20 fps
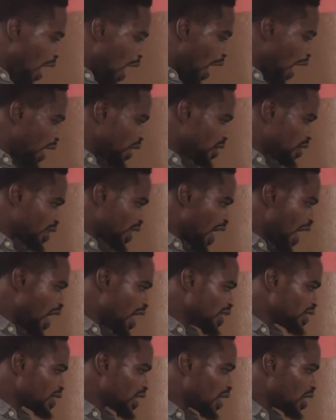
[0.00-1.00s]
And
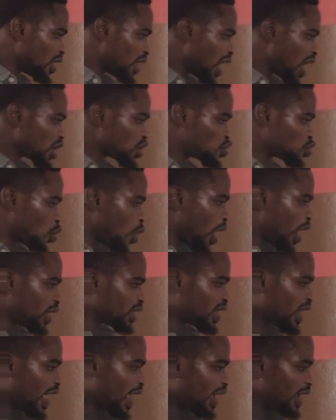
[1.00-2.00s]
then the last
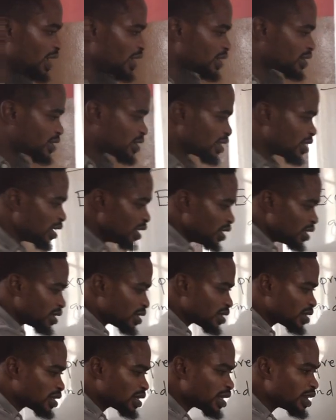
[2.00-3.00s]
one is
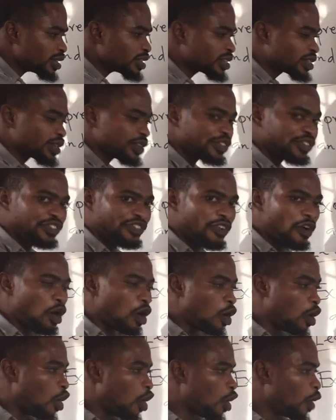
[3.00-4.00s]

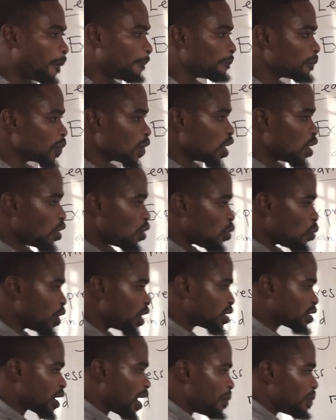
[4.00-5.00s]
64,
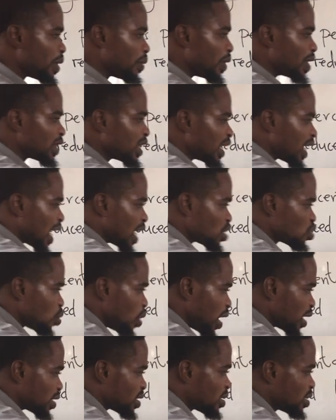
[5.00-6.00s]
which can be written as
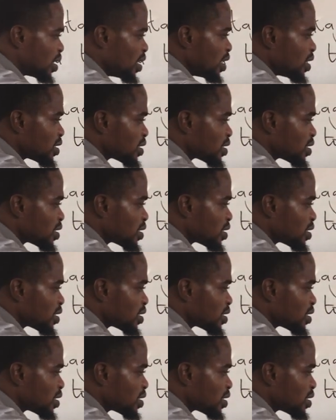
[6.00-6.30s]
what?